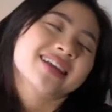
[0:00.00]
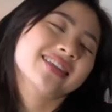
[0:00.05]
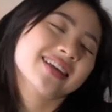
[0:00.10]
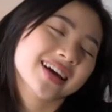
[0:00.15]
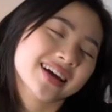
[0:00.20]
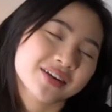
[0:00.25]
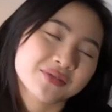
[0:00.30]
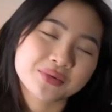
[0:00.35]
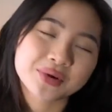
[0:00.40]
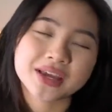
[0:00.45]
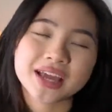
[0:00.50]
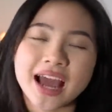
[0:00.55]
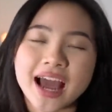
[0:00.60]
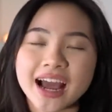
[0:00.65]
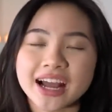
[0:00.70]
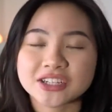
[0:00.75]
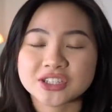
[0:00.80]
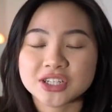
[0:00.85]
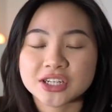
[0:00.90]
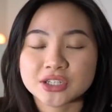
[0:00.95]
and then we
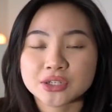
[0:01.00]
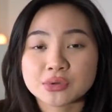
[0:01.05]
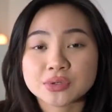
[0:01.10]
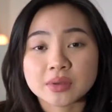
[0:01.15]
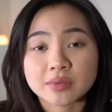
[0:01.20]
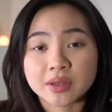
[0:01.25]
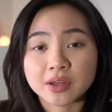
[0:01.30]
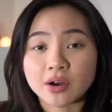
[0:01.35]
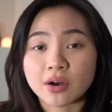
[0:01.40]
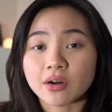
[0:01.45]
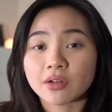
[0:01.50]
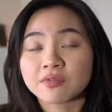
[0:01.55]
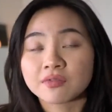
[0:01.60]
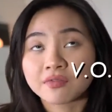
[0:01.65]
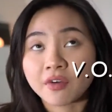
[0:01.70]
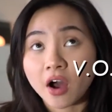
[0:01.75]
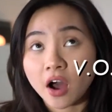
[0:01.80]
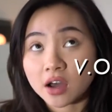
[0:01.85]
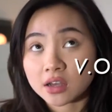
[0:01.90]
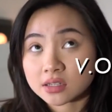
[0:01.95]
actually do something called V
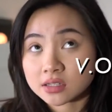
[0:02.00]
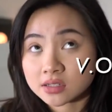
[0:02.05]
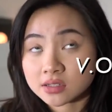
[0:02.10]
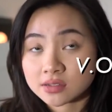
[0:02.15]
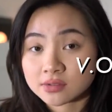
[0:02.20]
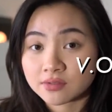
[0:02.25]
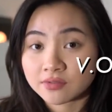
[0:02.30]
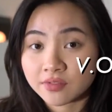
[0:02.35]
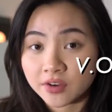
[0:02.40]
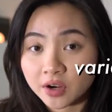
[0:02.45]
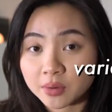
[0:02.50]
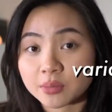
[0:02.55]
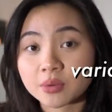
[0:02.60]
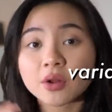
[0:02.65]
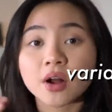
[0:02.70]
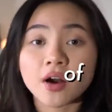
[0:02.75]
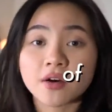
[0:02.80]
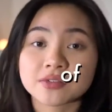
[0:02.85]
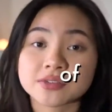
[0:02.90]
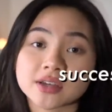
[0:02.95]
O S,
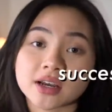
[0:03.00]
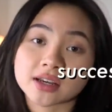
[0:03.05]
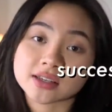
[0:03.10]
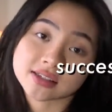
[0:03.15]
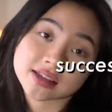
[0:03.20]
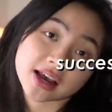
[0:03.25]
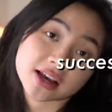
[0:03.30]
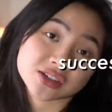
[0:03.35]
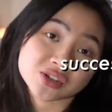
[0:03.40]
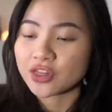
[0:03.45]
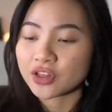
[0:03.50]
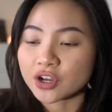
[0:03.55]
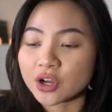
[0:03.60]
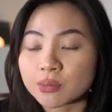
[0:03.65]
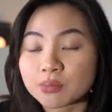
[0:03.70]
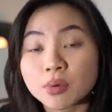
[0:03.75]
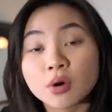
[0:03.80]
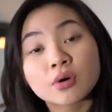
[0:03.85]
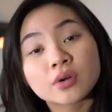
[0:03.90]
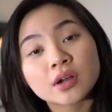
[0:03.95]
variable of success, the
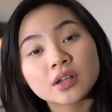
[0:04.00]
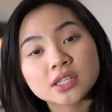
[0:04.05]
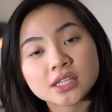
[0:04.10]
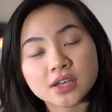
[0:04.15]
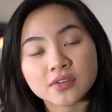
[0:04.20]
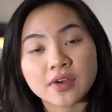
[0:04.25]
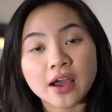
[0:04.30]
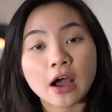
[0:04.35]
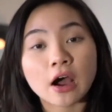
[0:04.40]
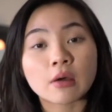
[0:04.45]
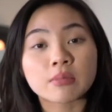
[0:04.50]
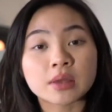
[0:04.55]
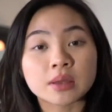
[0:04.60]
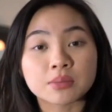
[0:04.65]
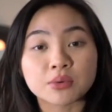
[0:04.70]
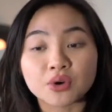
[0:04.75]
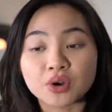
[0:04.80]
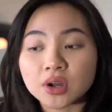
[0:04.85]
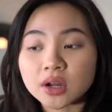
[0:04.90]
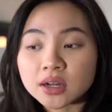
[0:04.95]
components of how
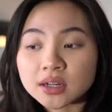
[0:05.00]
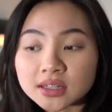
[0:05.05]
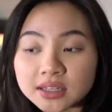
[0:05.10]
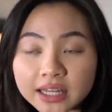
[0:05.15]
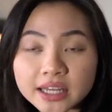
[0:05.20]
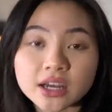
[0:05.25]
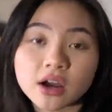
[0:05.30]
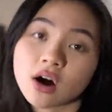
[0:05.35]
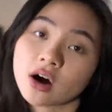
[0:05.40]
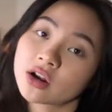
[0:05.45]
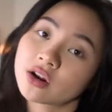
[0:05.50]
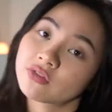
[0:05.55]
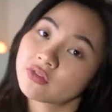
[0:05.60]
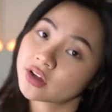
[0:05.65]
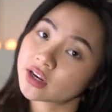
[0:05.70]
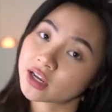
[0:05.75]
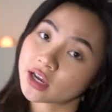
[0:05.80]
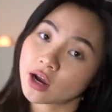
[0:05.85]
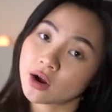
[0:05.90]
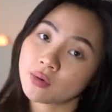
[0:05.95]
people click on a
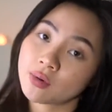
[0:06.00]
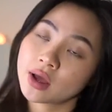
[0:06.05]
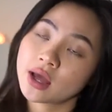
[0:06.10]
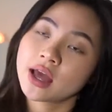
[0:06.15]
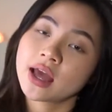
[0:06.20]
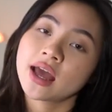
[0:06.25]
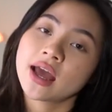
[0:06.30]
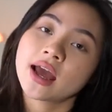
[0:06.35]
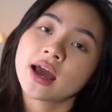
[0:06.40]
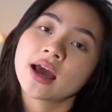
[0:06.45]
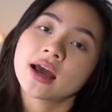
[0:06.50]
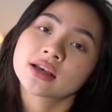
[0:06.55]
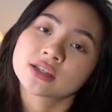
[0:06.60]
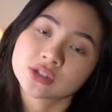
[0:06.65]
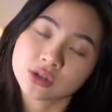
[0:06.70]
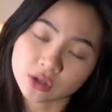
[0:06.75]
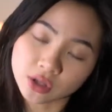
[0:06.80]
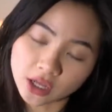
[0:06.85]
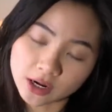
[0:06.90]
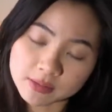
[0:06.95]
video.
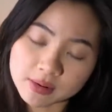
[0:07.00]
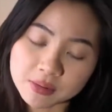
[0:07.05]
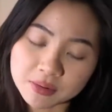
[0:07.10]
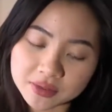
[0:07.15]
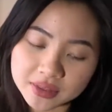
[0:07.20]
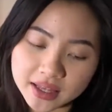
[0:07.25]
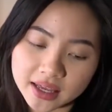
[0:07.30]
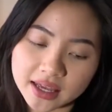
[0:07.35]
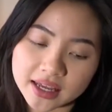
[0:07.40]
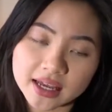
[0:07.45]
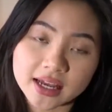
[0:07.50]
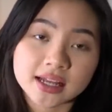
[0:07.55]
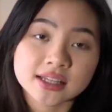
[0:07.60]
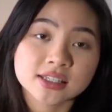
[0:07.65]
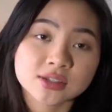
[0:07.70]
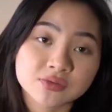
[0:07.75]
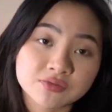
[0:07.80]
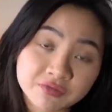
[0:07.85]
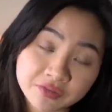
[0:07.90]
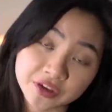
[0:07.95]
So a lot of people think
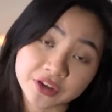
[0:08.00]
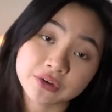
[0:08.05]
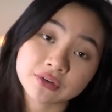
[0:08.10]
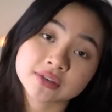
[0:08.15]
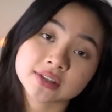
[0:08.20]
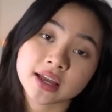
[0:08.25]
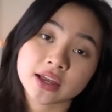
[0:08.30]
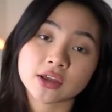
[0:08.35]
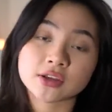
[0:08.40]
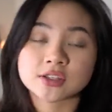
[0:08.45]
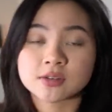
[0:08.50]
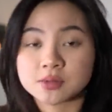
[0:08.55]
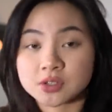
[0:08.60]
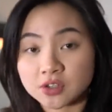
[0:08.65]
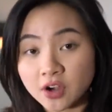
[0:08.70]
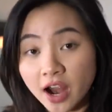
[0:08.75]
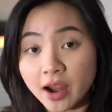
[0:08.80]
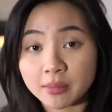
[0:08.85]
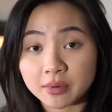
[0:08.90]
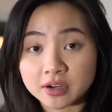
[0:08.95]
views get you
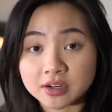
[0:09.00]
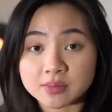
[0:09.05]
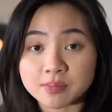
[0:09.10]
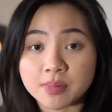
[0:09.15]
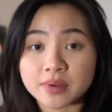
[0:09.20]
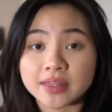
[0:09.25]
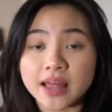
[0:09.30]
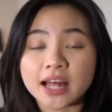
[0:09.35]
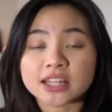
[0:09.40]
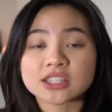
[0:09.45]
subscribers, but